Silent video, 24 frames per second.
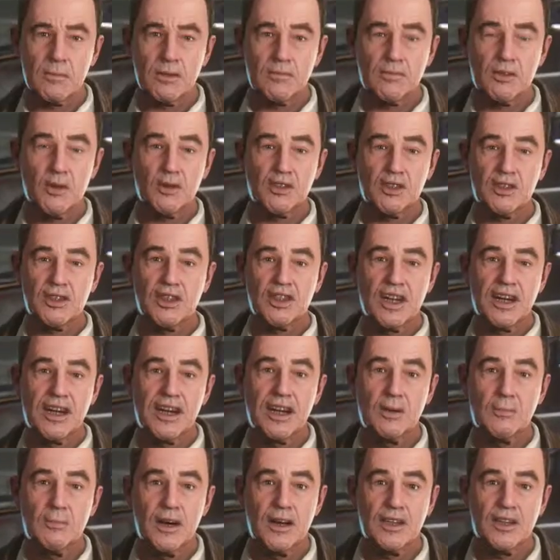Of course, a
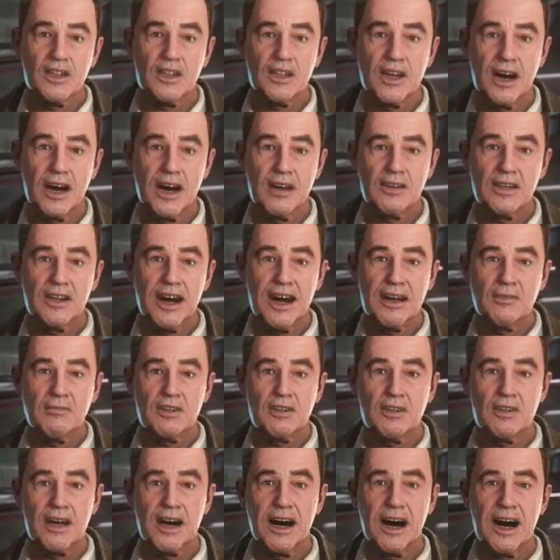cynic might say that
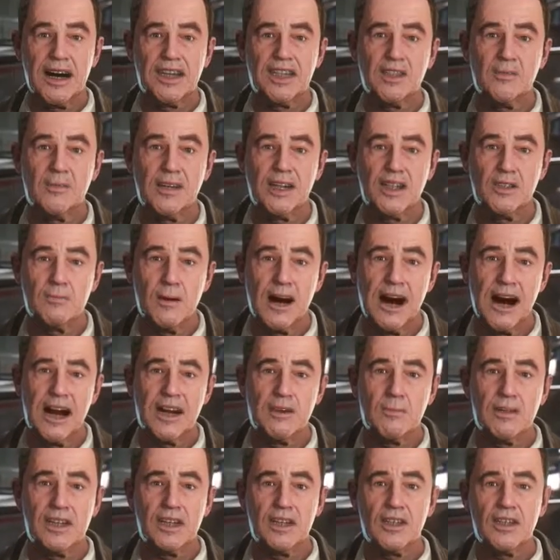Anvil has to
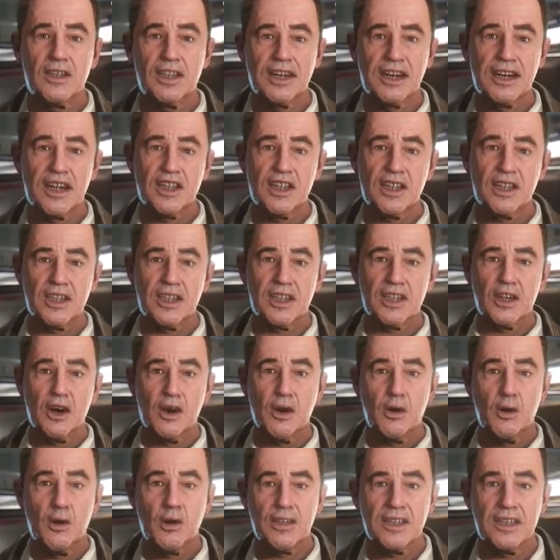expand because Aegis is
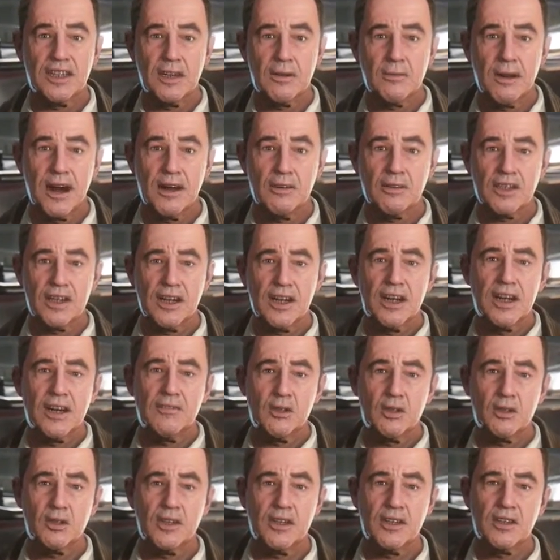horning them out of
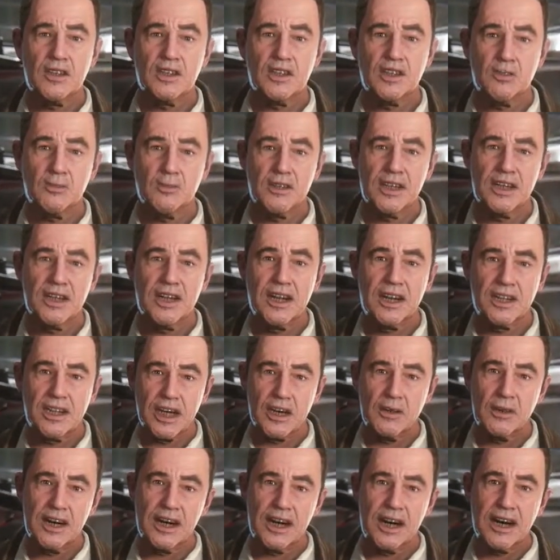all those sweet
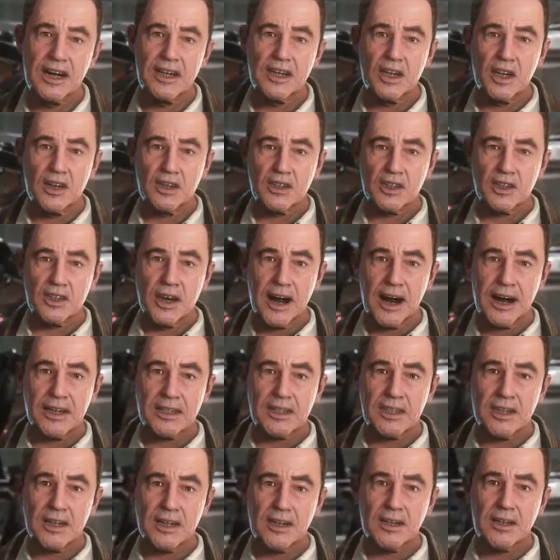UEE
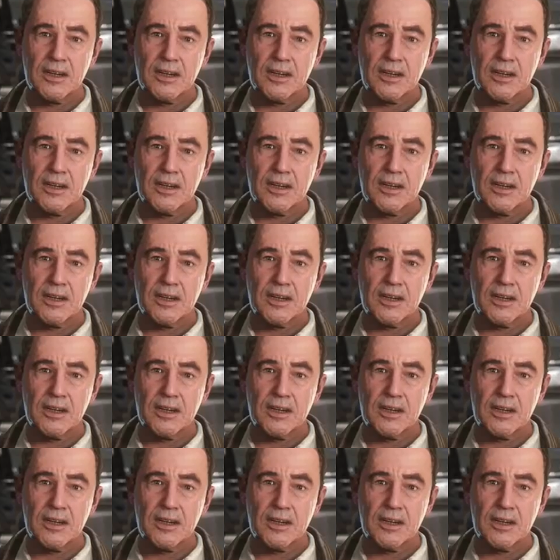contracts.